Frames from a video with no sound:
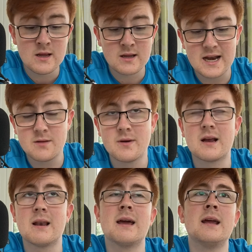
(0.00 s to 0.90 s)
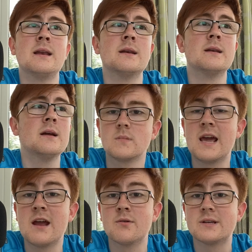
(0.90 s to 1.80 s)
Kenny McLean,
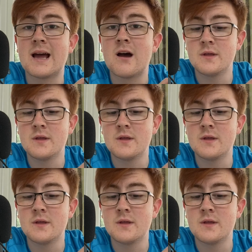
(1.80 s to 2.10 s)
Kieran Dowell.